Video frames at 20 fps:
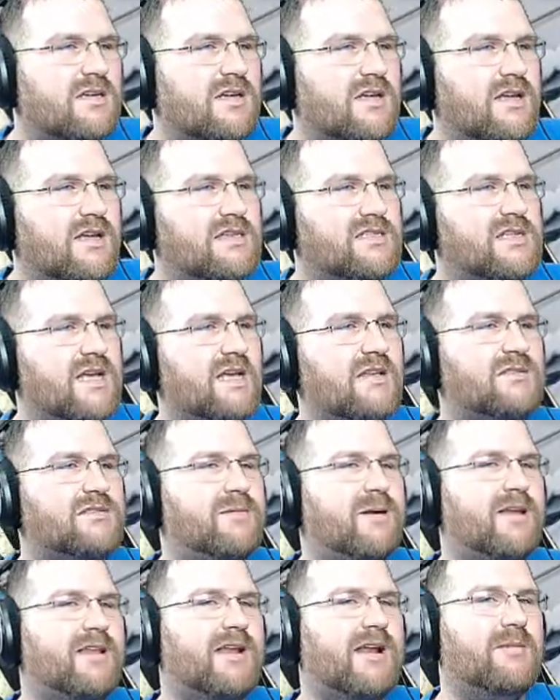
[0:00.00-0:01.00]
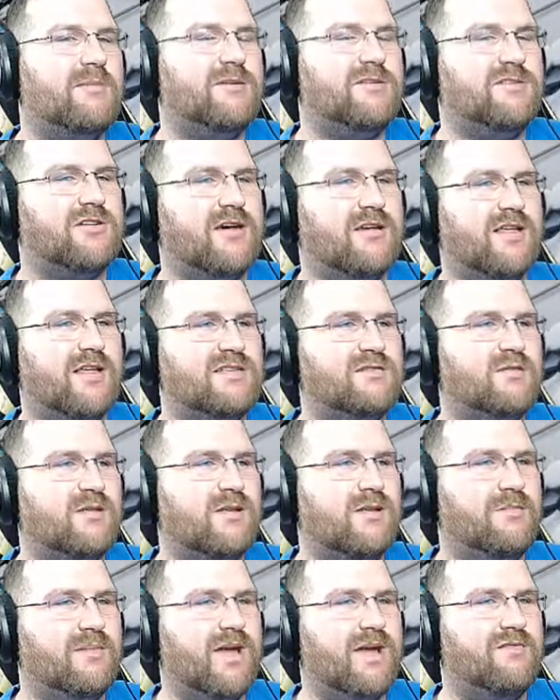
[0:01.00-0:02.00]
He silenced my canopic jar. That's
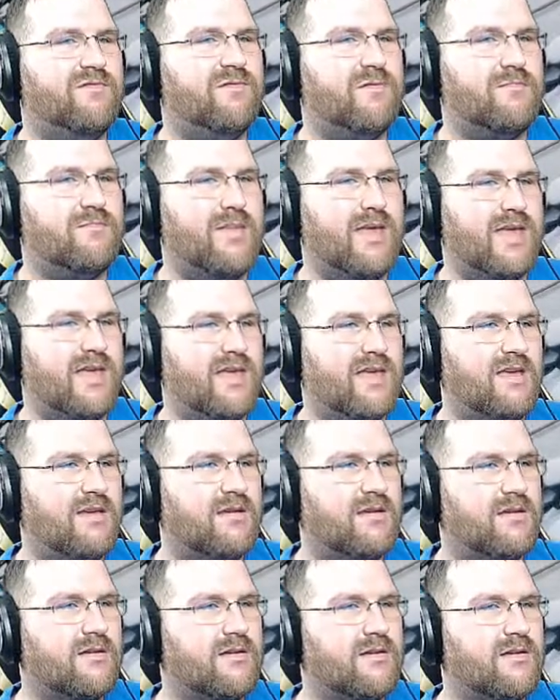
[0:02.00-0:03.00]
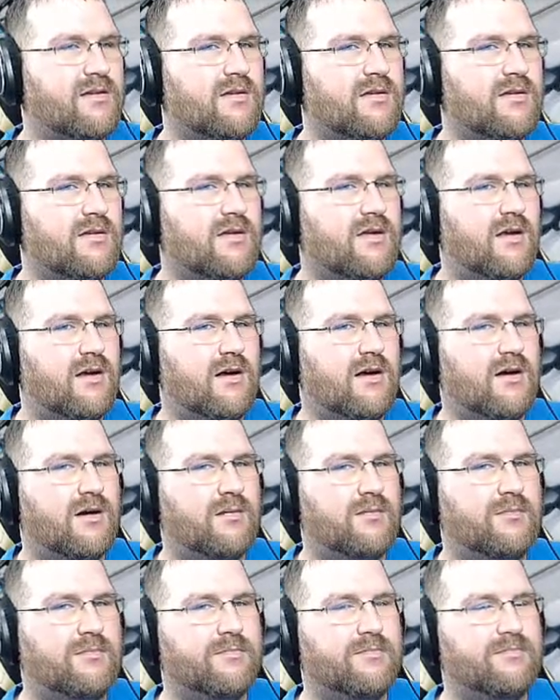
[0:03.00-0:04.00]
really bad for me.
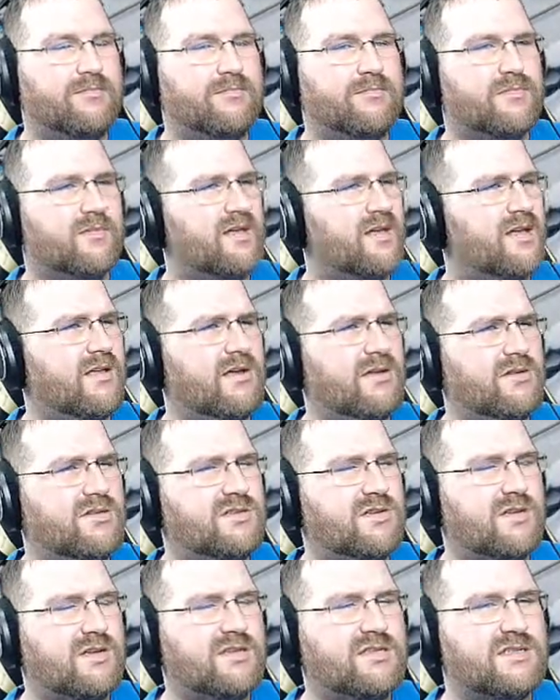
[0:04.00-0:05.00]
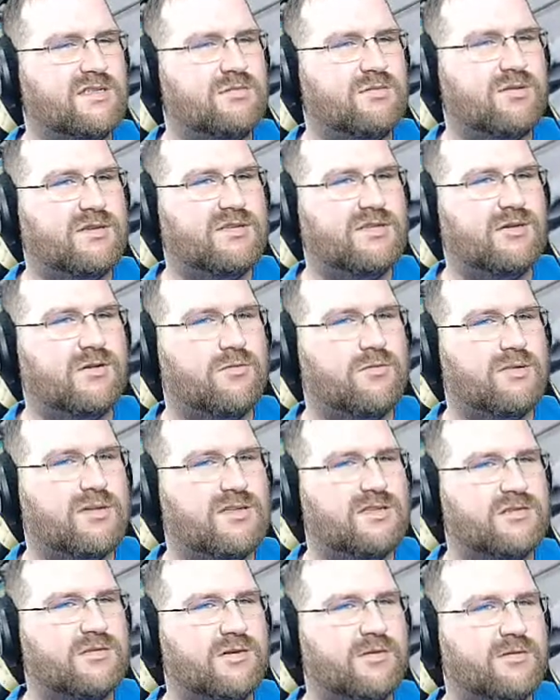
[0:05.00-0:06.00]
It also lost its
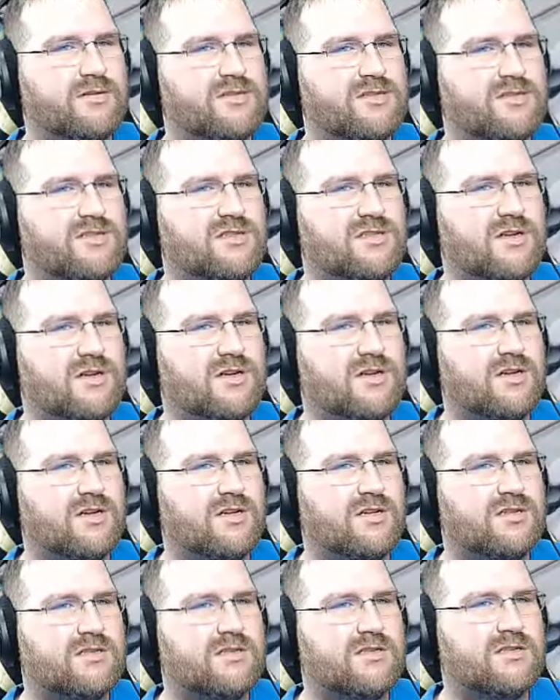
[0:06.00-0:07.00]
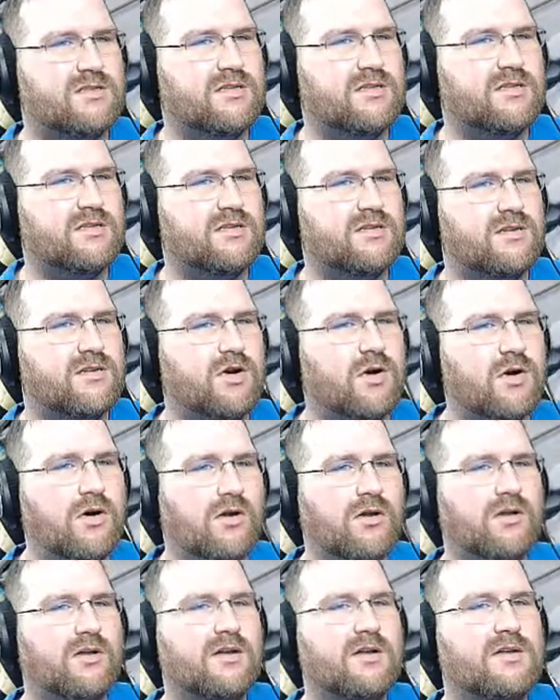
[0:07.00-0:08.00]
+0/+3, which sucks.
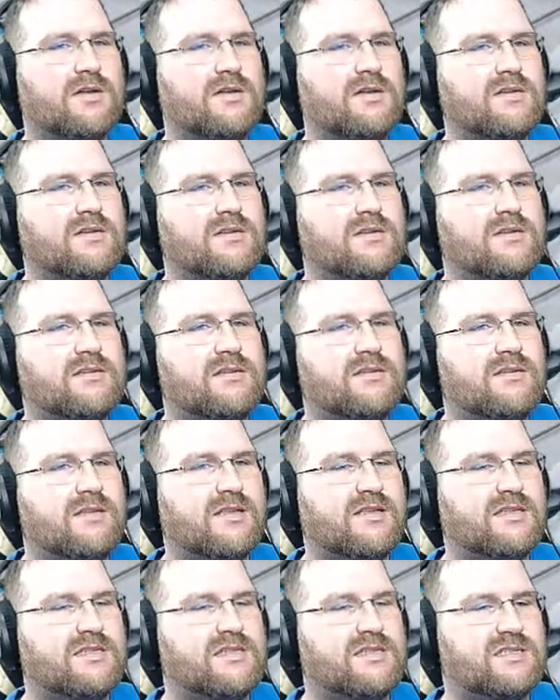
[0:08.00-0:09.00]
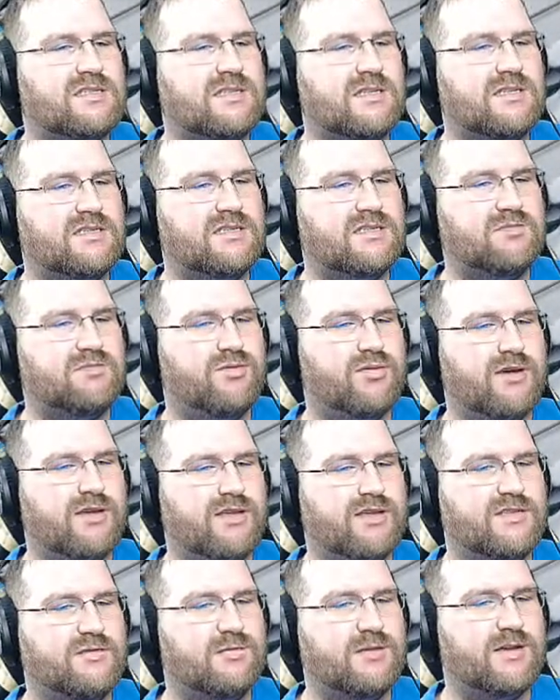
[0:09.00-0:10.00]
Cool. This is pretty
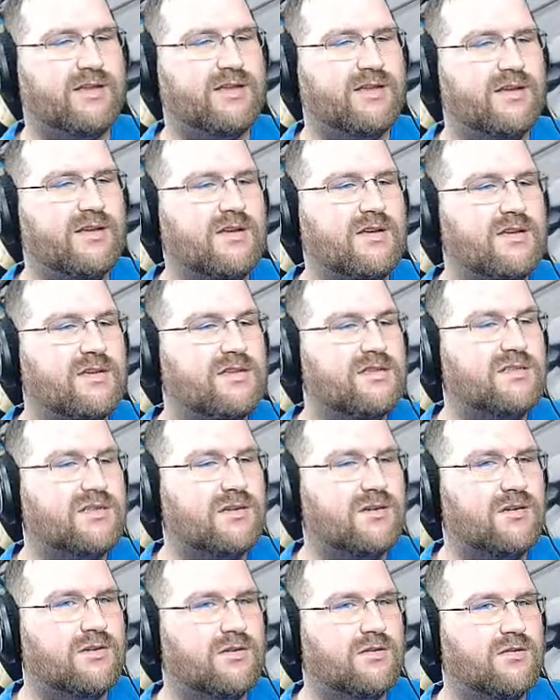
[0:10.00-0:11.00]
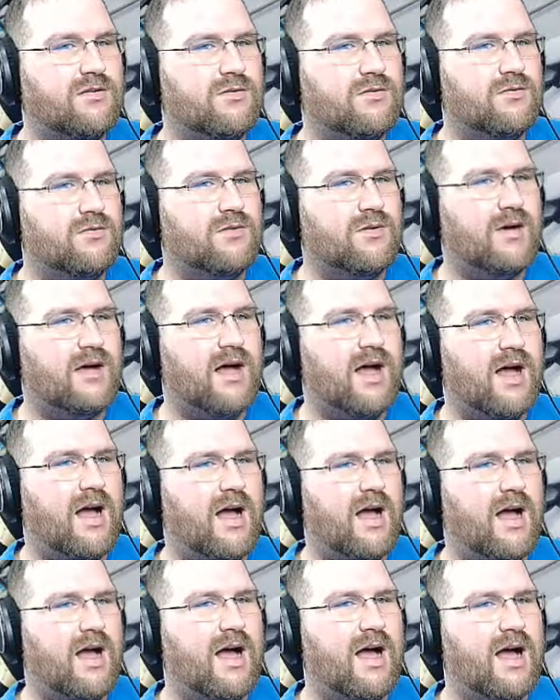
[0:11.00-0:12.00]
sweet. So
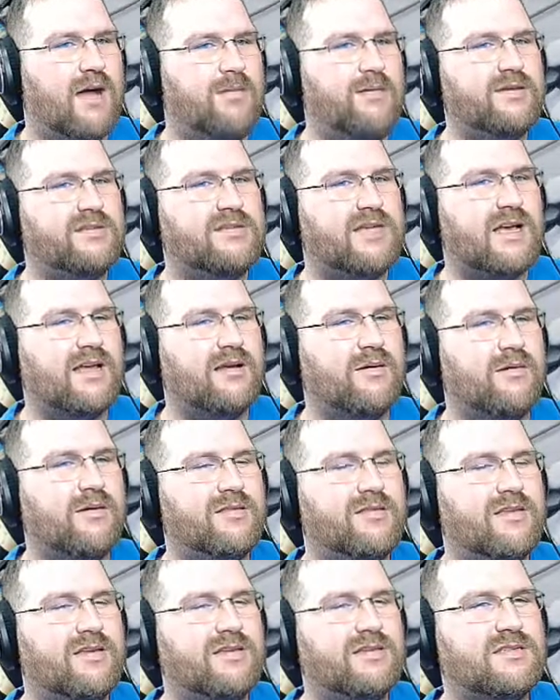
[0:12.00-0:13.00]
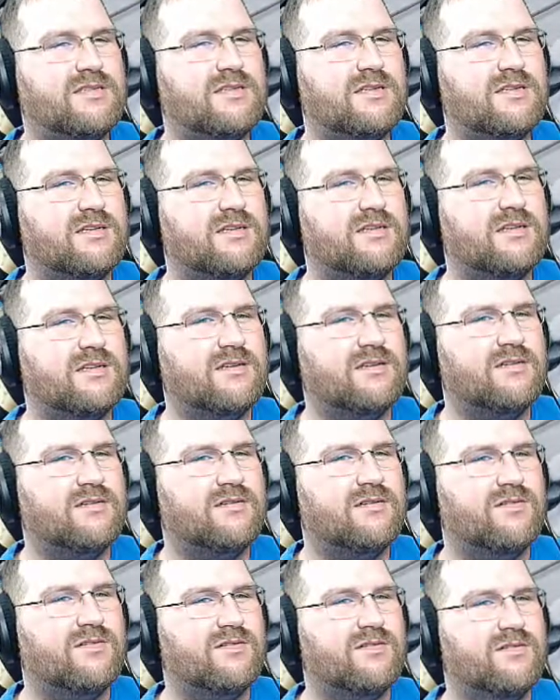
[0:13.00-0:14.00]
I'm excited about this
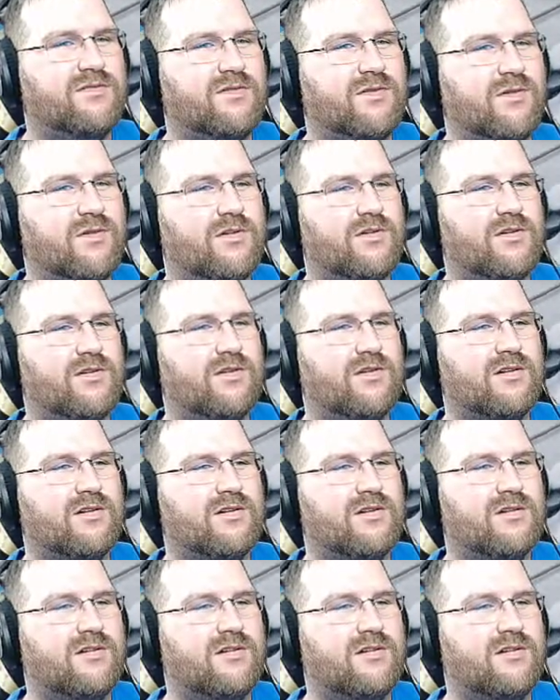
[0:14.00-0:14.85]
for